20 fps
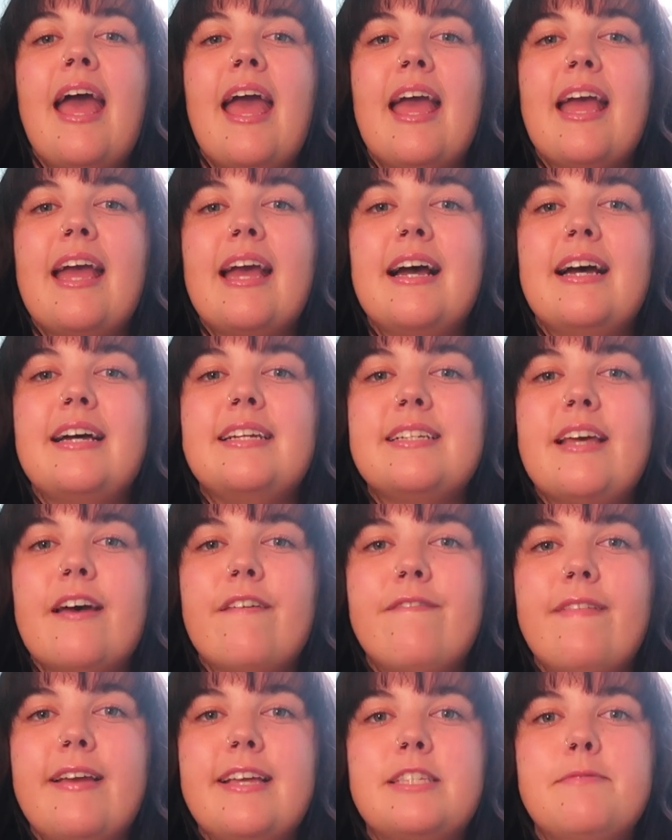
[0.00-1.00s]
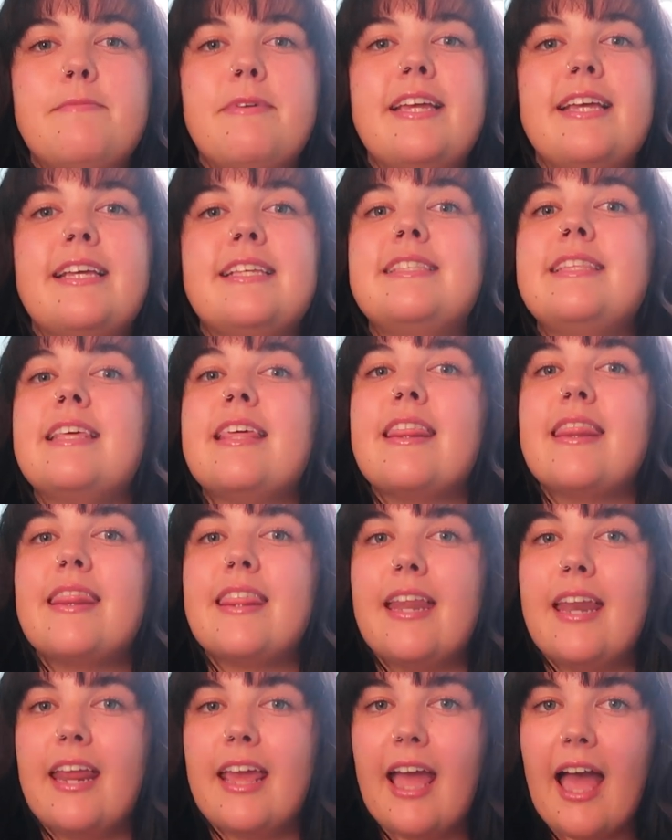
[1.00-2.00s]
And effacement is the
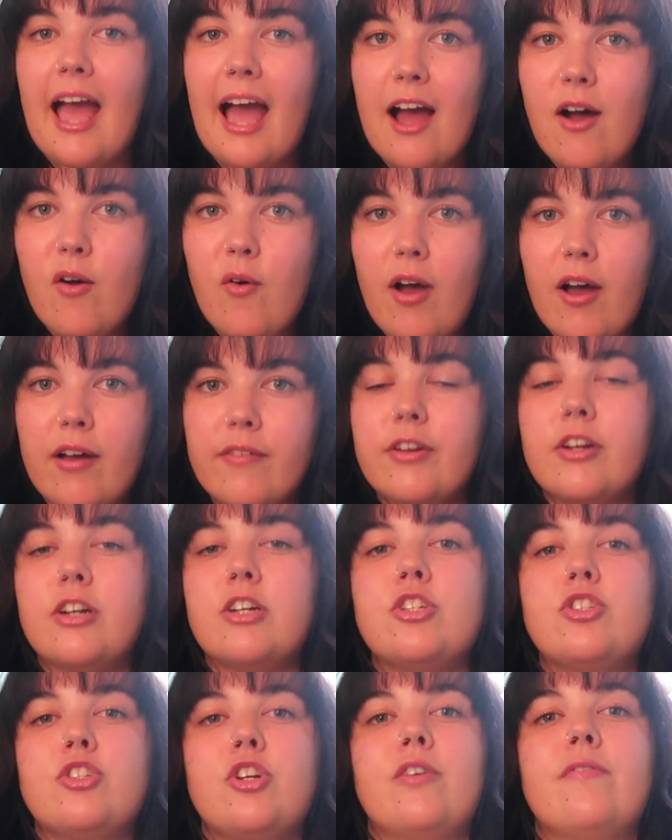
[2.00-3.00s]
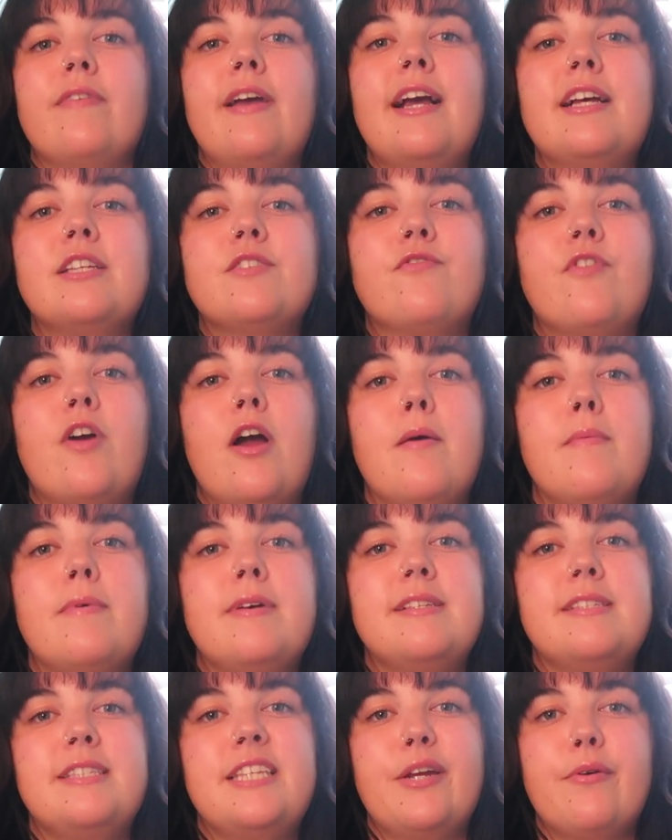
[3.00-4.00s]
thinning out of your cervix
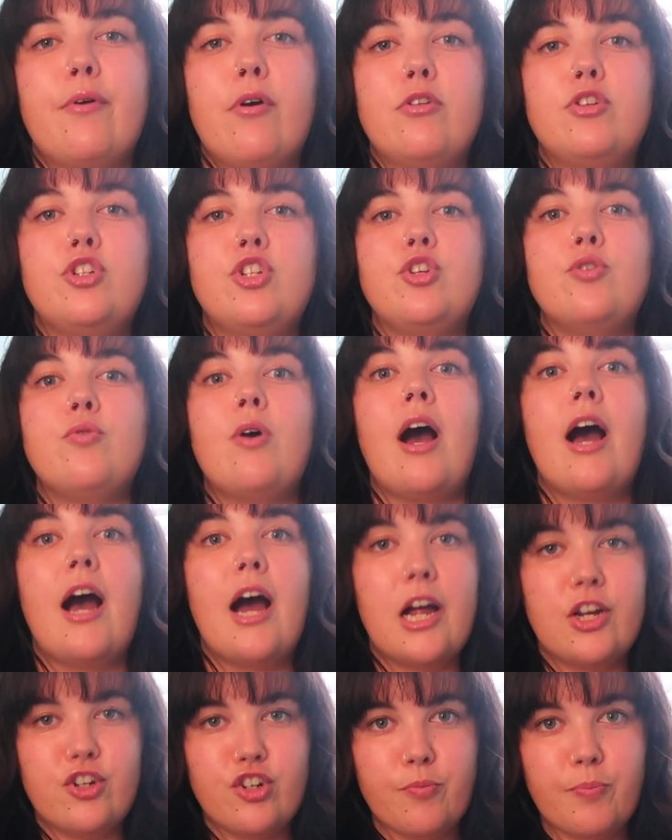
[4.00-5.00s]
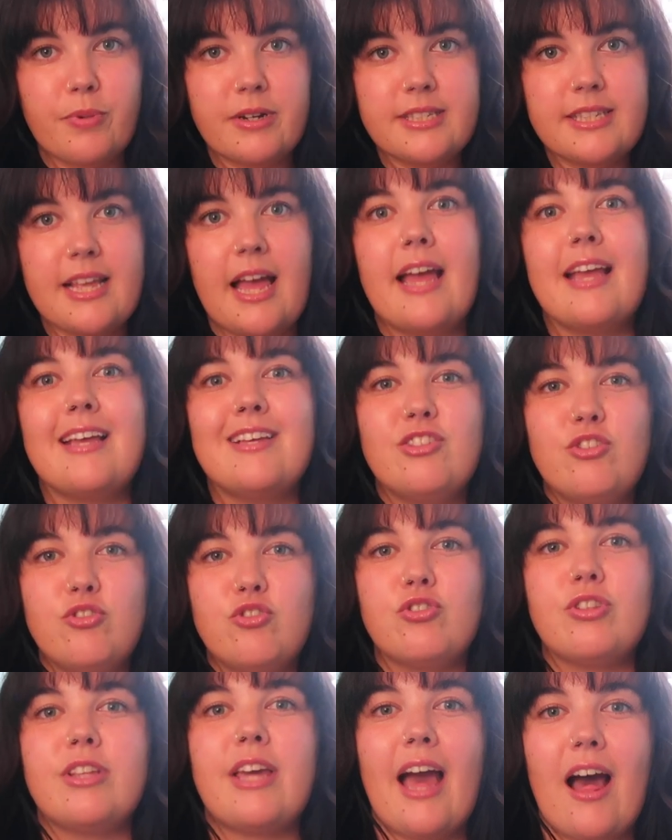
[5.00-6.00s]
from 0 to 100% is
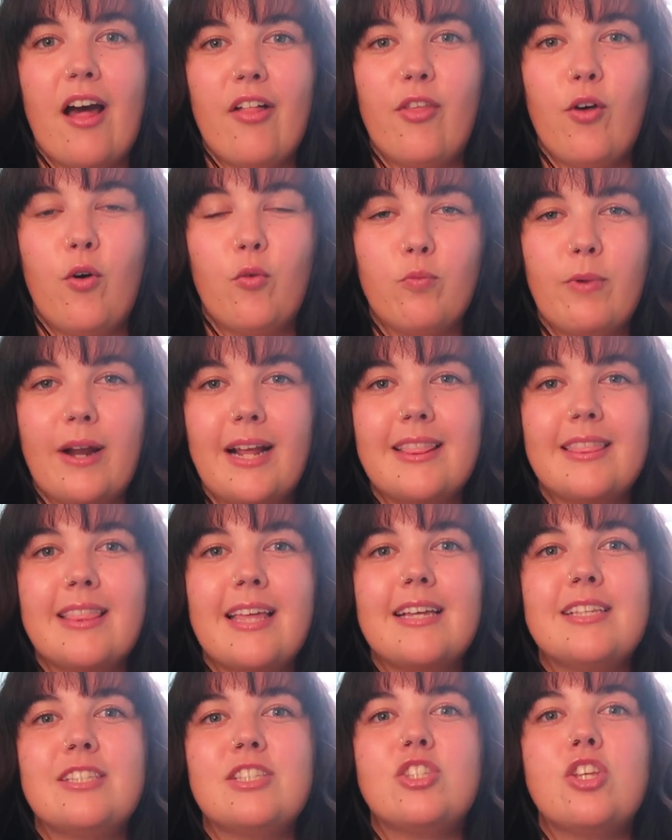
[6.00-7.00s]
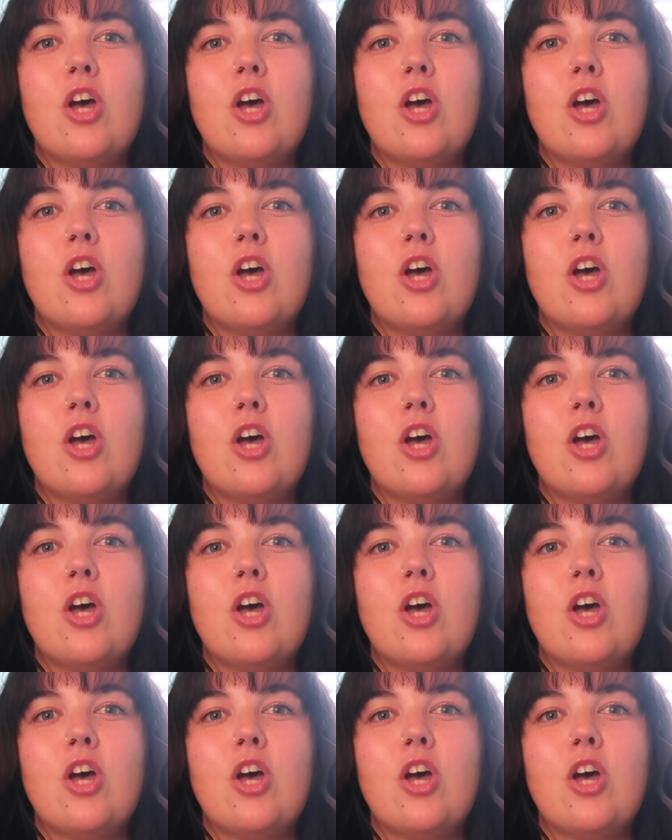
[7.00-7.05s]
usually how they'll rate this.